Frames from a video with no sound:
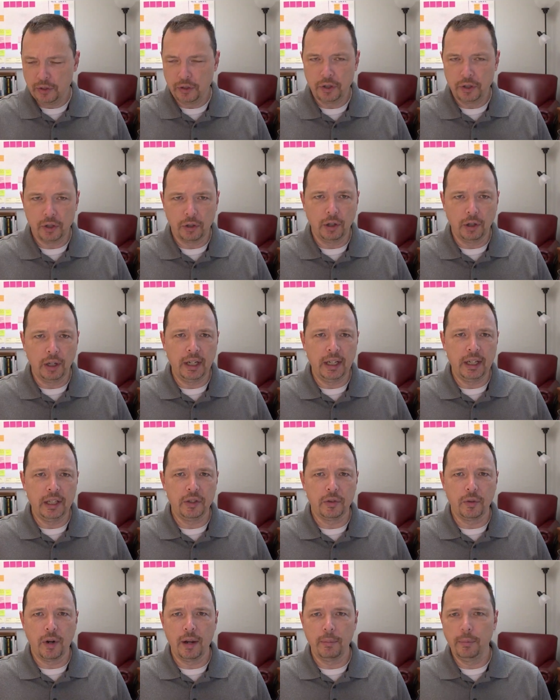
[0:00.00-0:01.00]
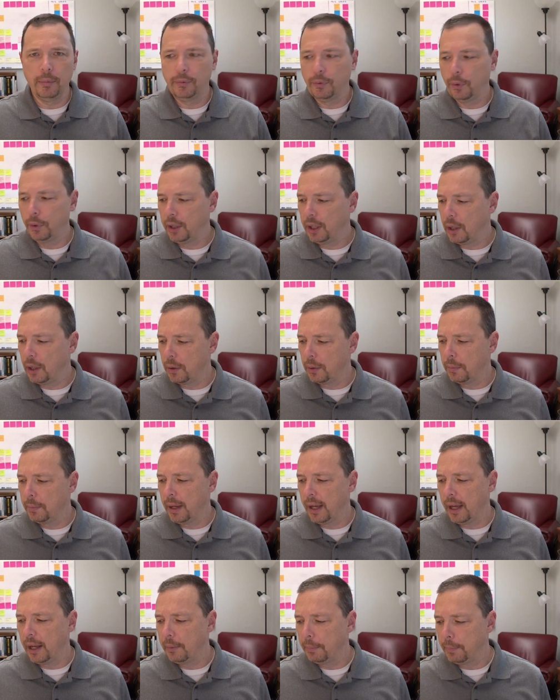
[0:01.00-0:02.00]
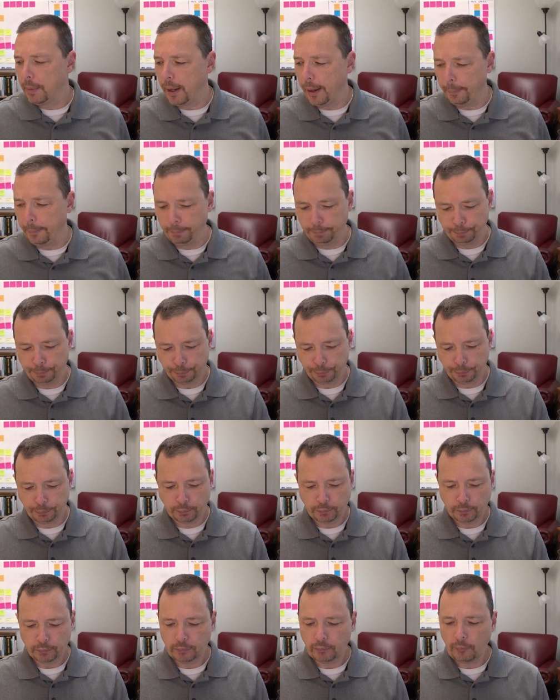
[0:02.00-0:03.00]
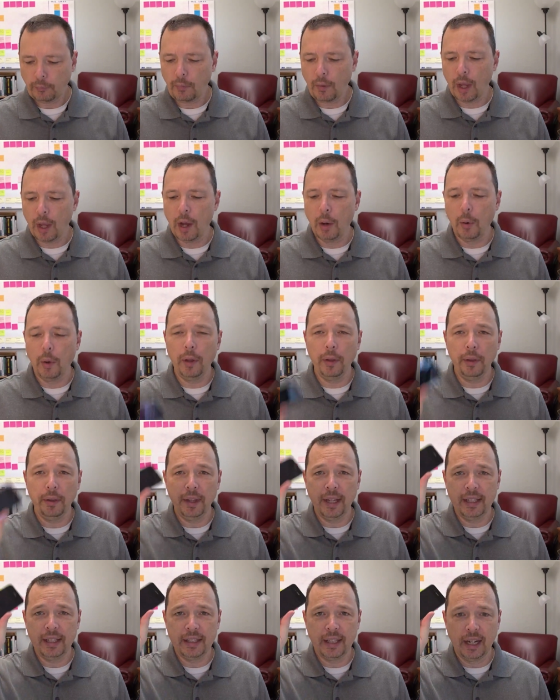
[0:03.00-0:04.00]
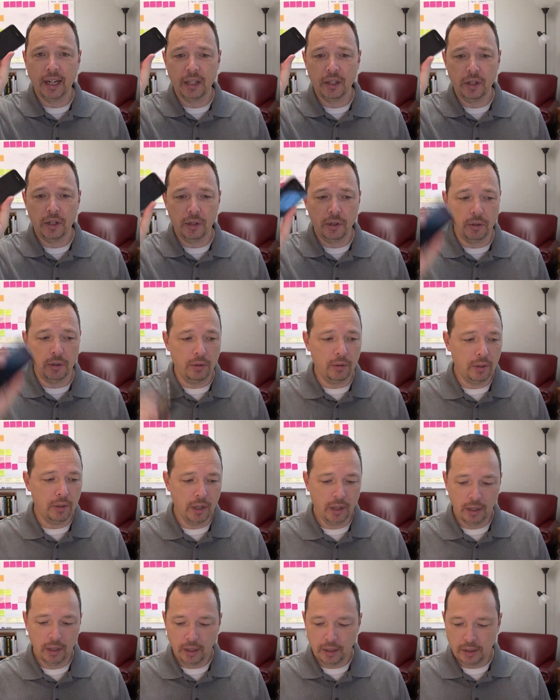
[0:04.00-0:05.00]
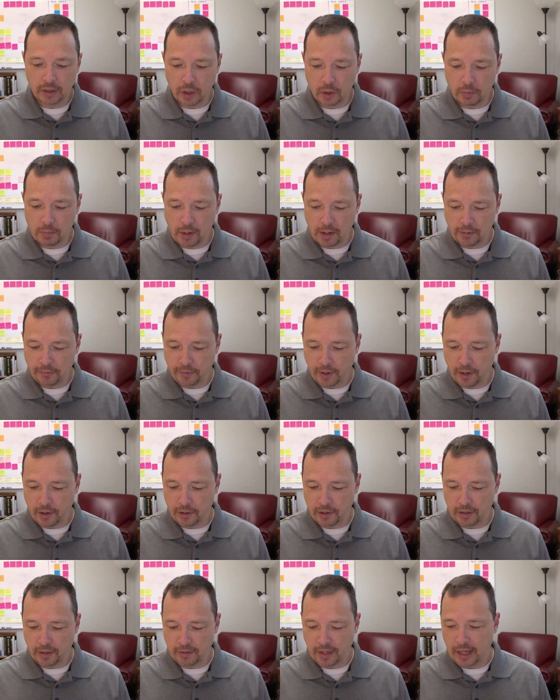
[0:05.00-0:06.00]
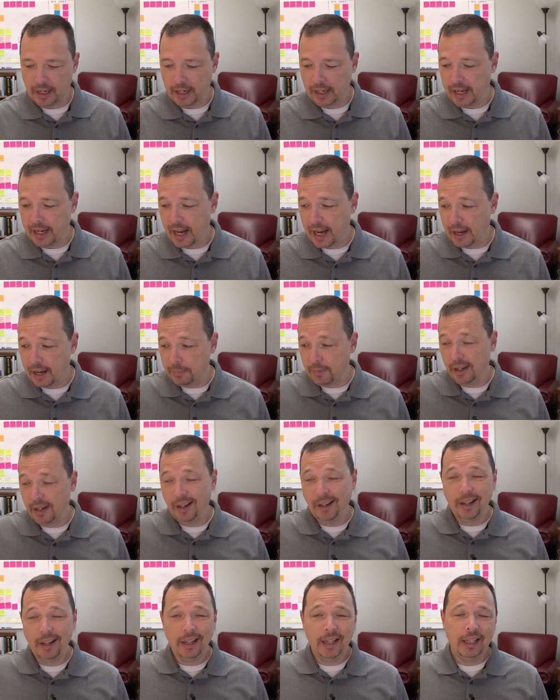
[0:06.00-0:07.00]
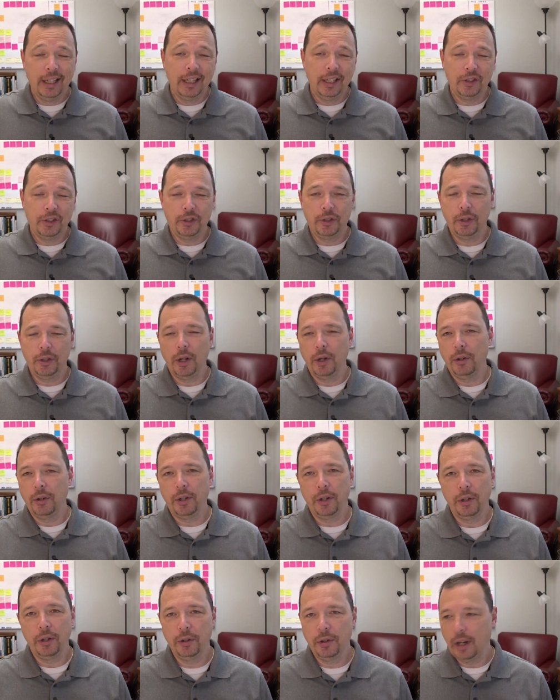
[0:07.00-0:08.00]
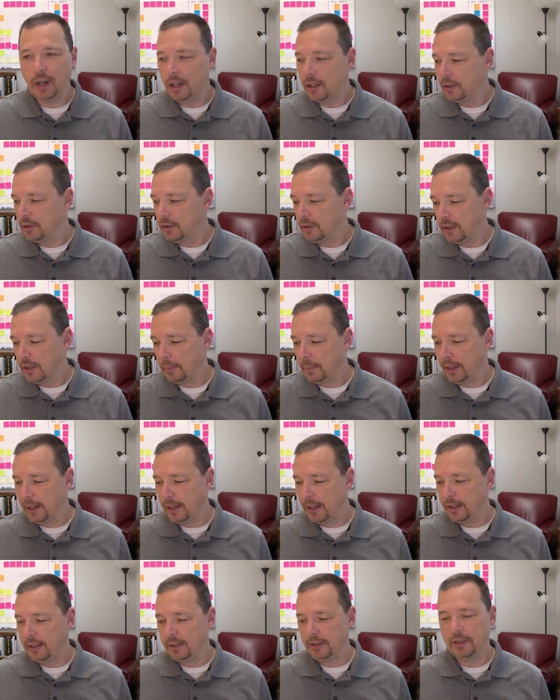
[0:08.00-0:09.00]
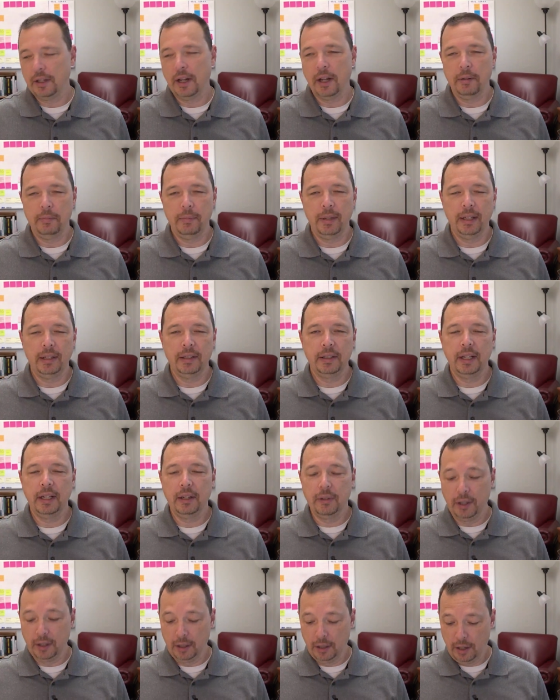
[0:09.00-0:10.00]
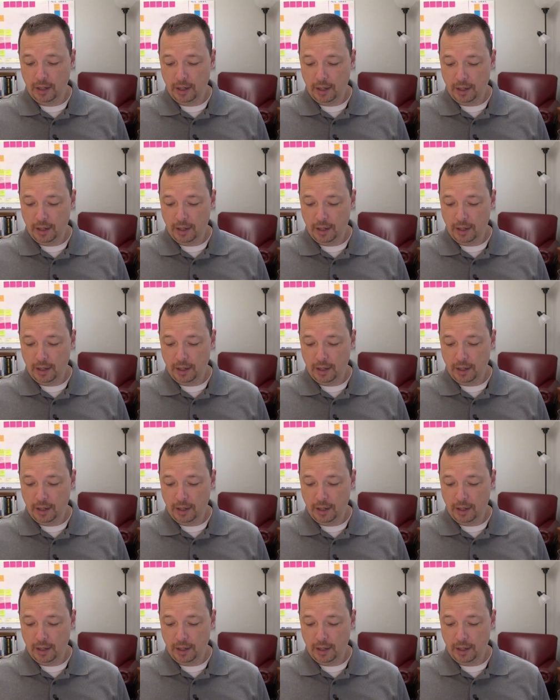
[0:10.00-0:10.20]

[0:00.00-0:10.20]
screens right before you go to bed, but one of the things that I do is on my phone, I've got a game, and it's Sudoku. I'll, I mean, that's not a big secret.